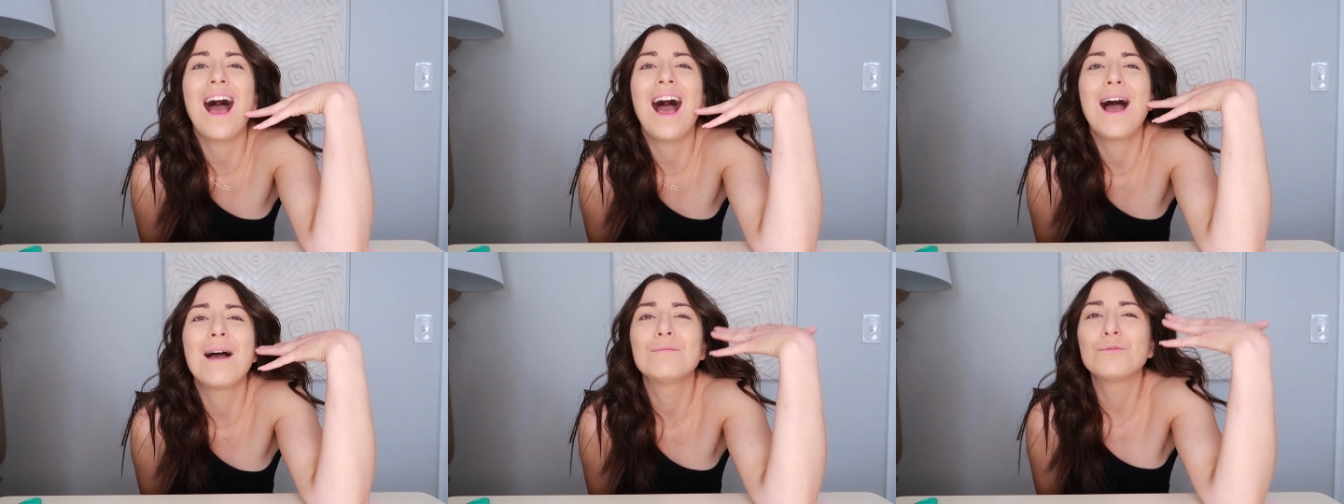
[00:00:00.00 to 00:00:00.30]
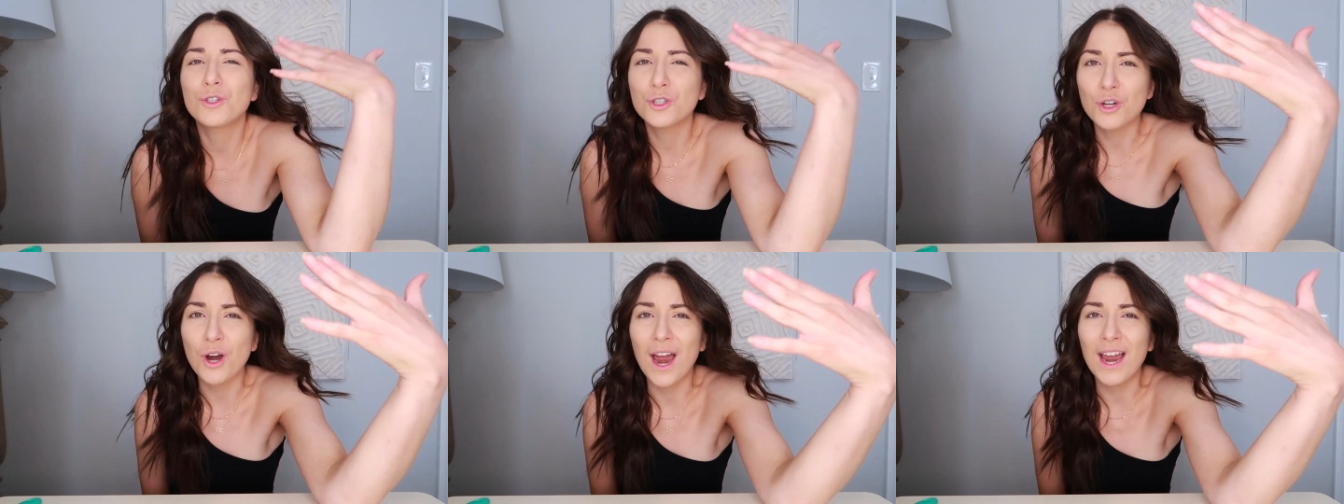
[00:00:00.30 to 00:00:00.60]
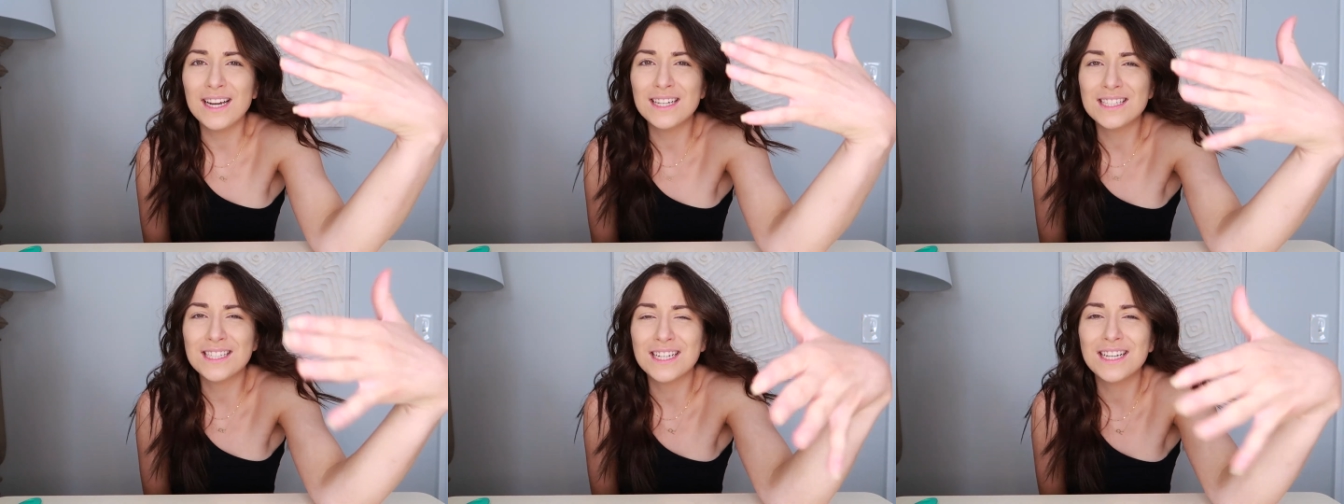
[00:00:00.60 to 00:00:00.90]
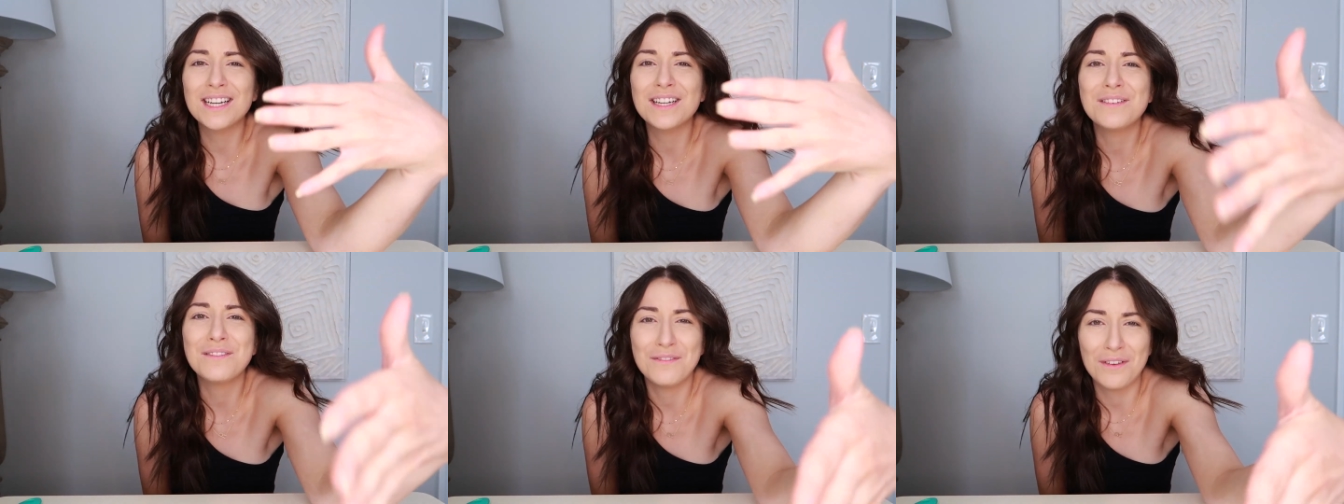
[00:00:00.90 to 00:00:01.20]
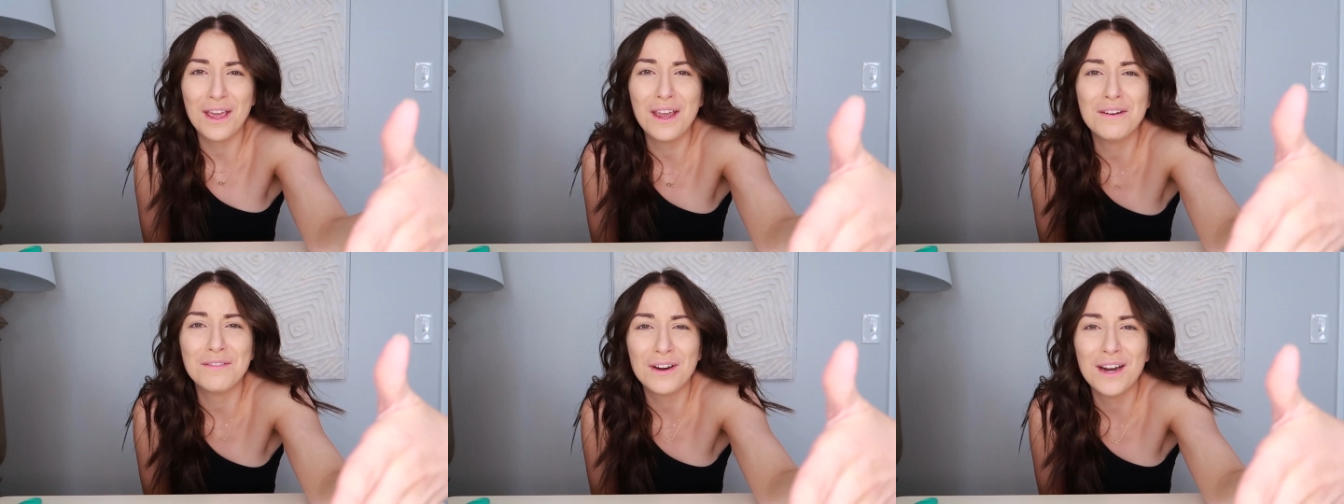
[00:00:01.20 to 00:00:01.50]
I'm trying to
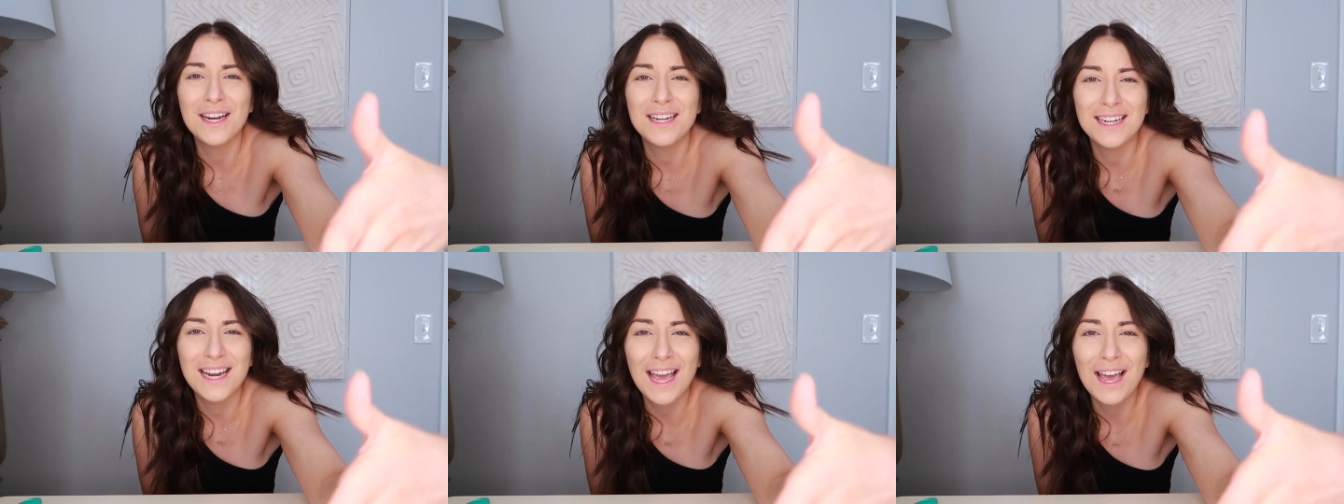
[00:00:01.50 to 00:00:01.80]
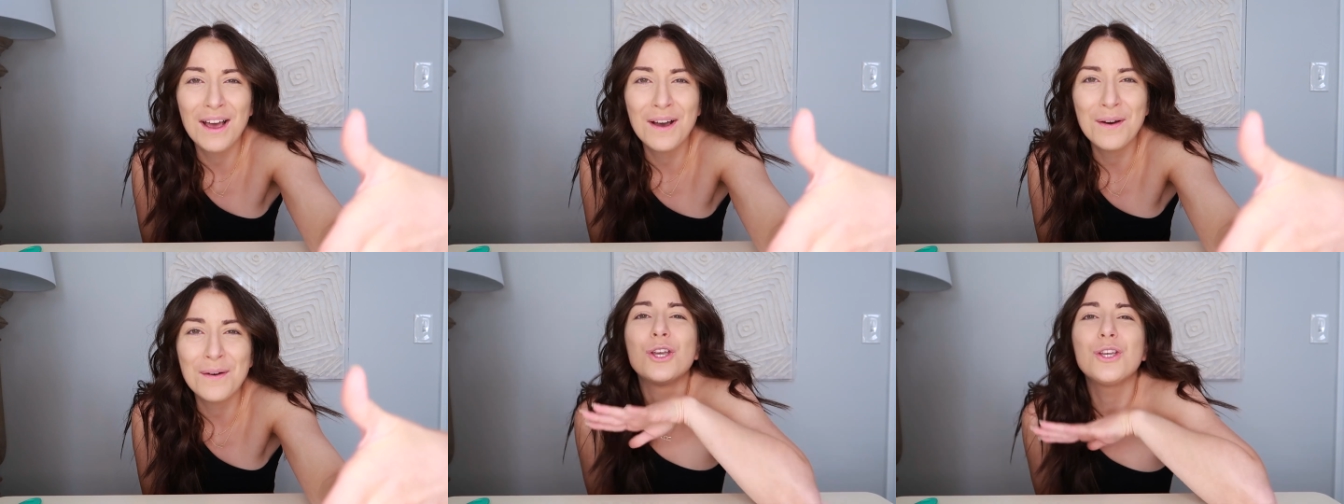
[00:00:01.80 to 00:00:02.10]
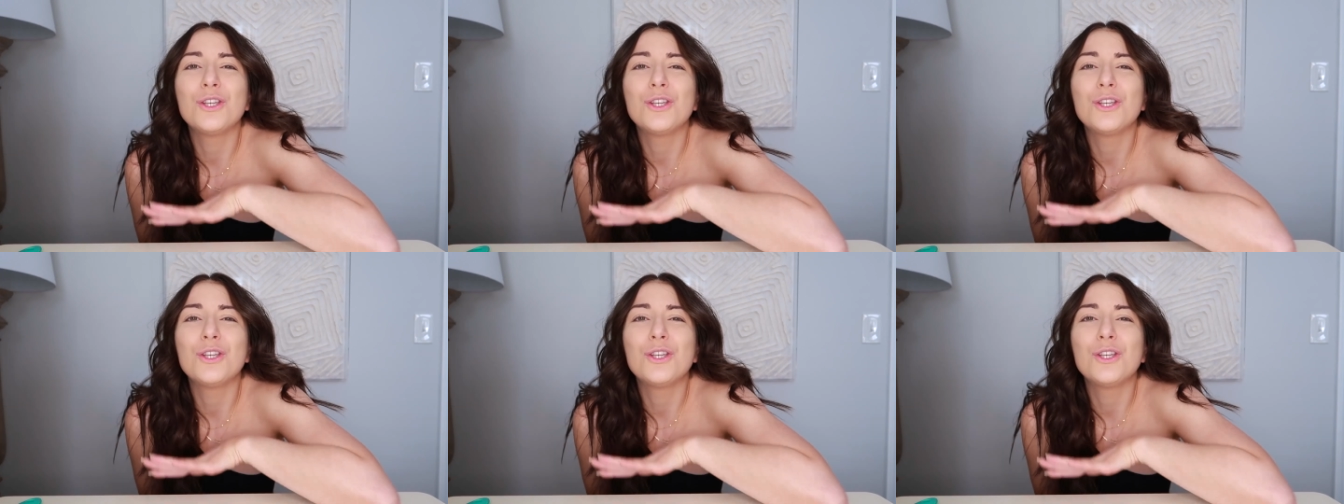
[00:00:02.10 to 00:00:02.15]
convey right now?